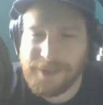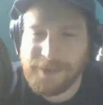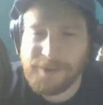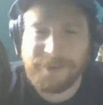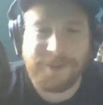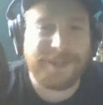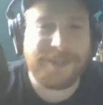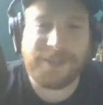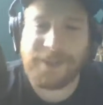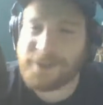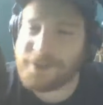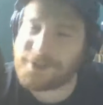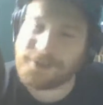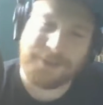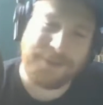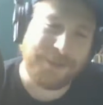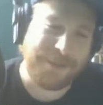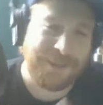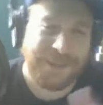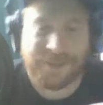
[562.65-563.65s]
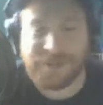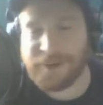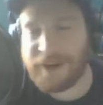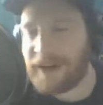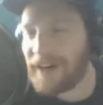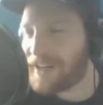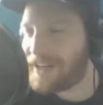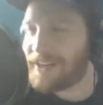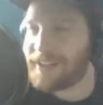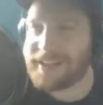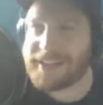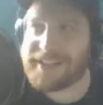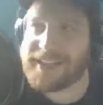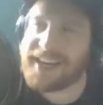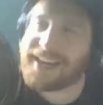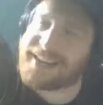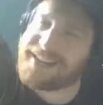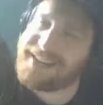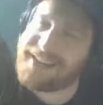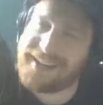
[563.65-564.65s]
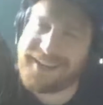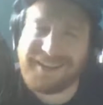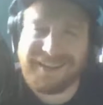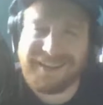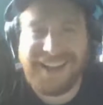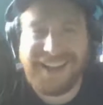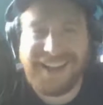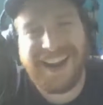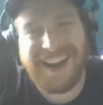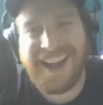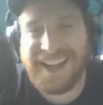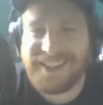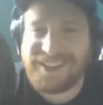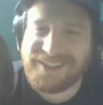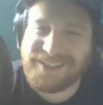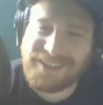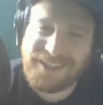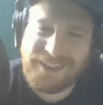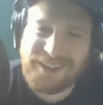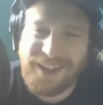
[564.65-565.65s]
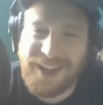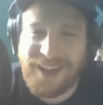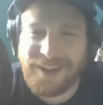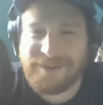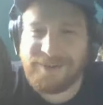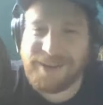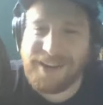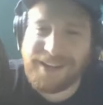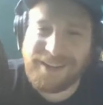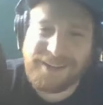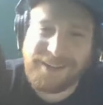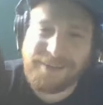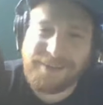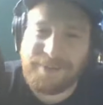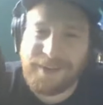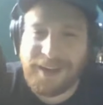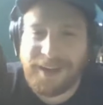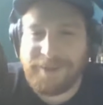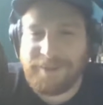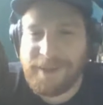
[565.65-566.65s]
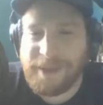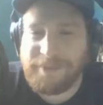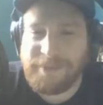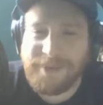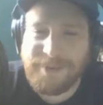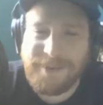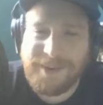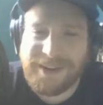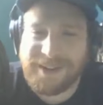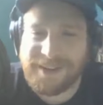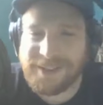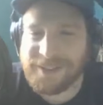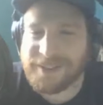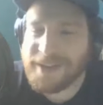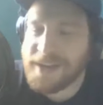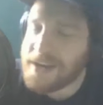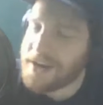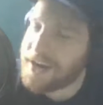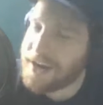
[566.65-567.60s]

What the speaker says: When he starts to use the training and the technique, you're like, it looks a little awkward out there, buddy. Maybe you want to just...